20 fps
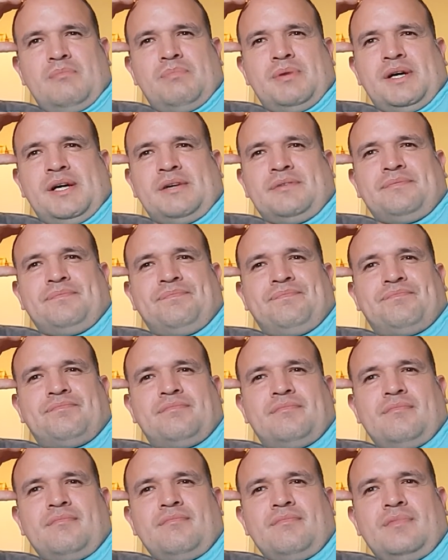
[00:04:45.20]
But
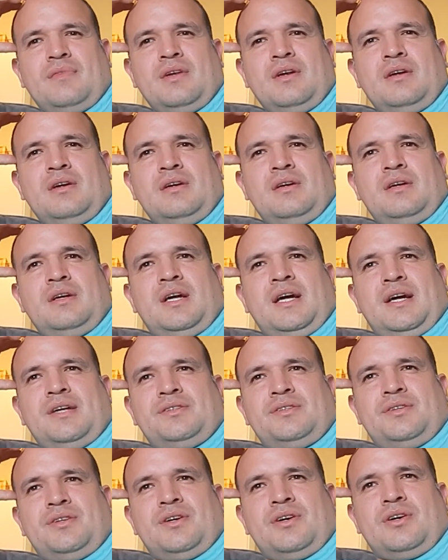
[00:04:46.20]
as
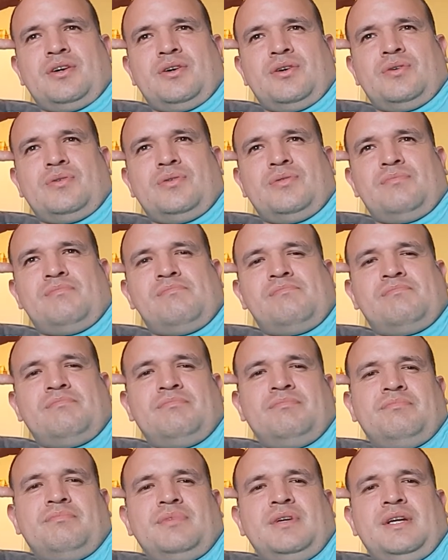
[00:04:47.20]
you know,
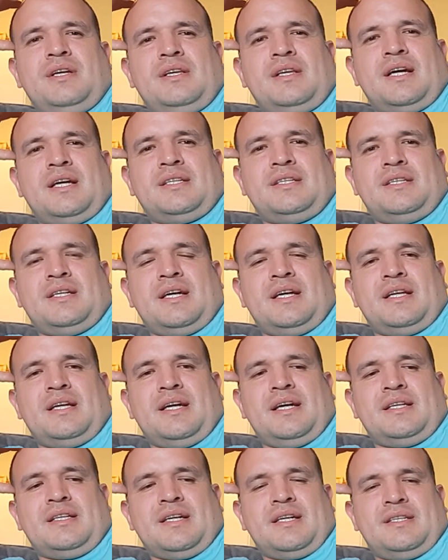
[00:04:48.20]
in
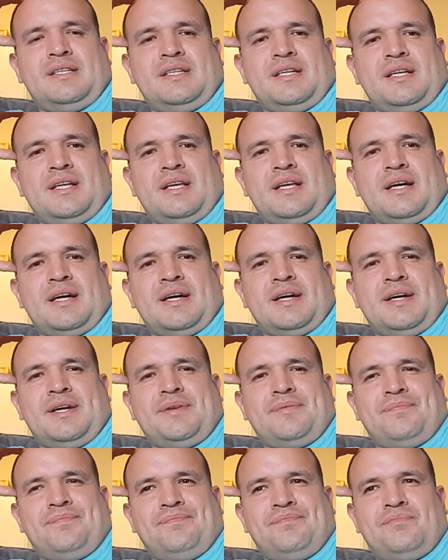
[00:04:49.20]
1998,
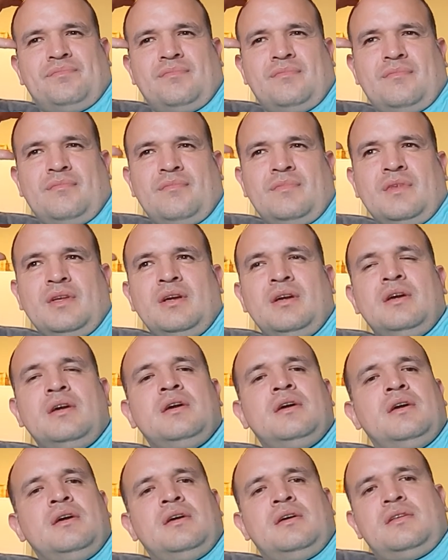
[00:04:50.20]
1999,
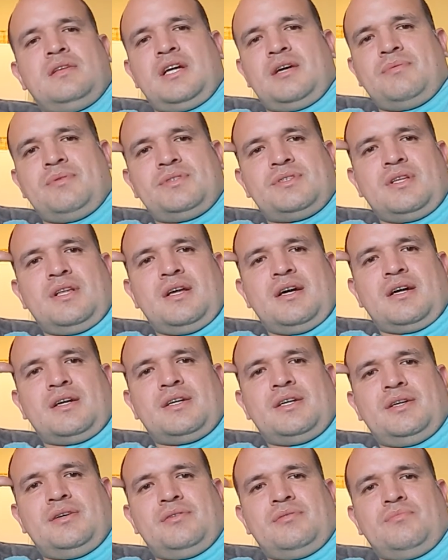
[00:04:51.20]
there was the
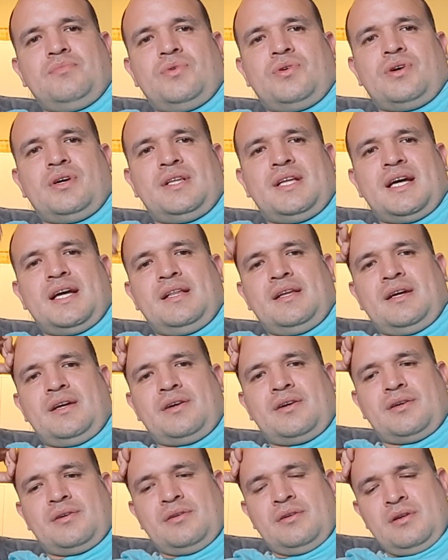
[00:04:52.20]
lockout. More on that
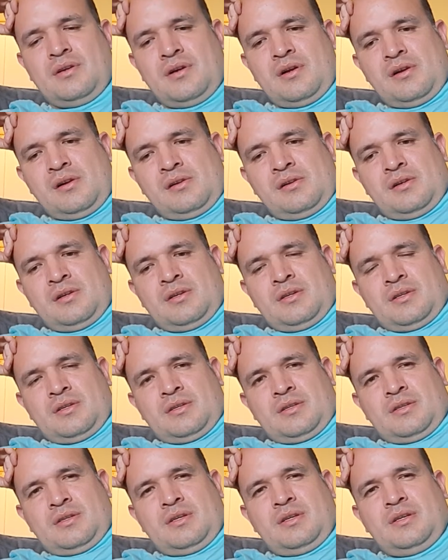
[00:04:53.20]
later.
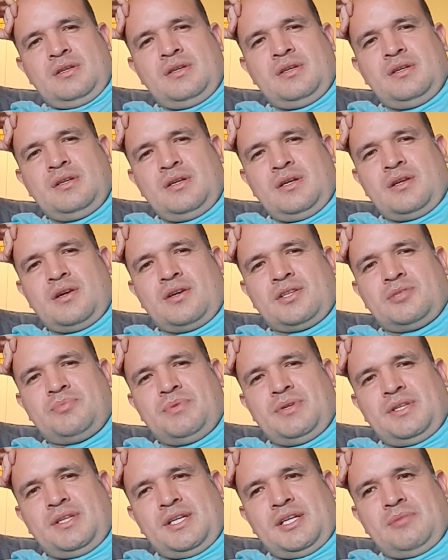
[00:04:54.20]
And
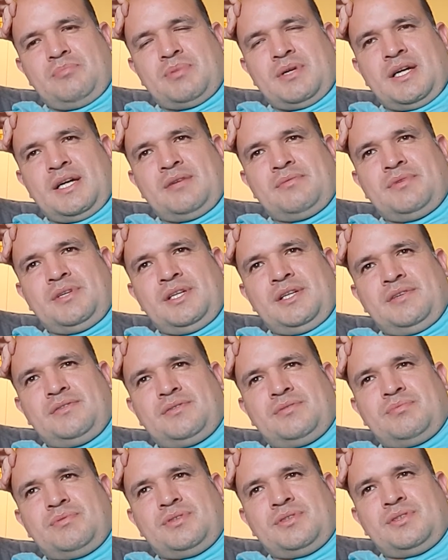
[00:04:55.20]
ultimately, Bryant
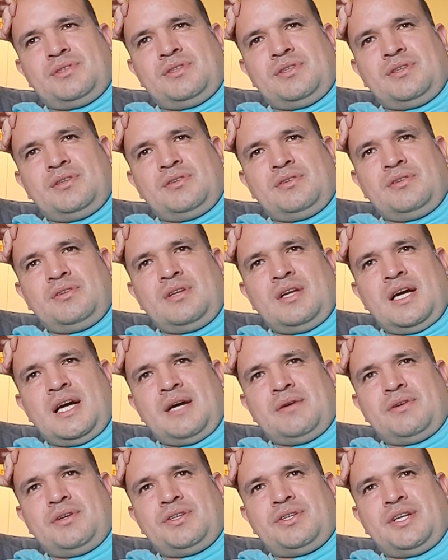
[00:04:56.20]
Reeves was
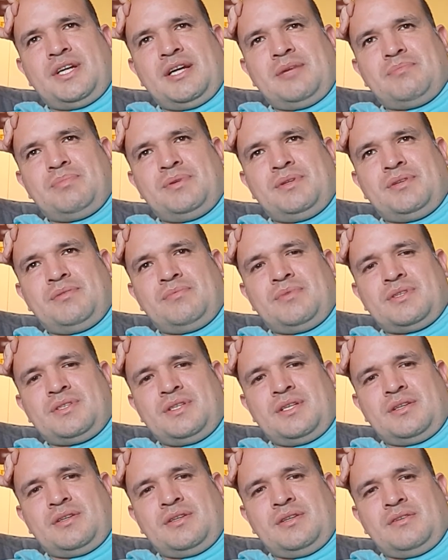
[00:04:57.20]
out of shape and wasn't
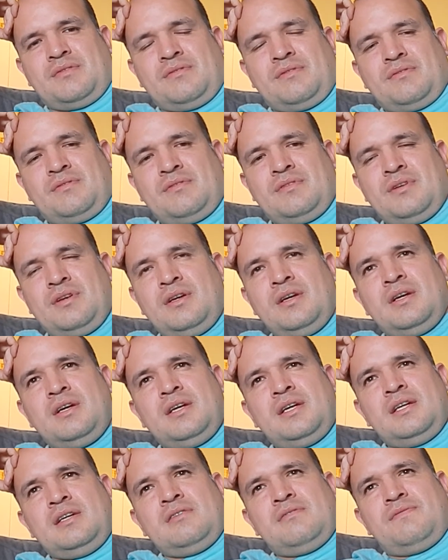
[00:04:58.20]
in good
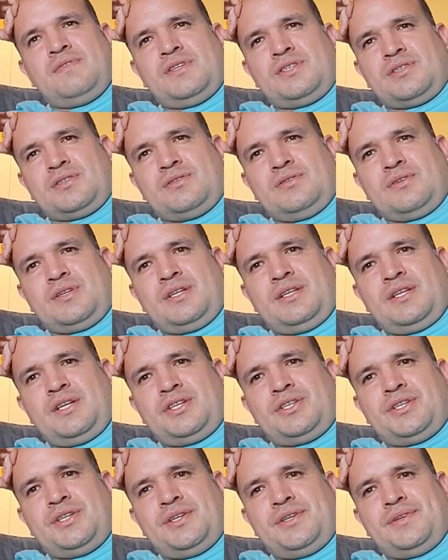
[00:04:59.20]
physical
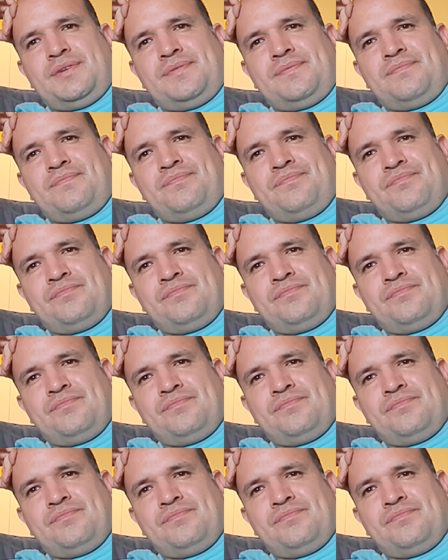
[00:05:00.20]
condition.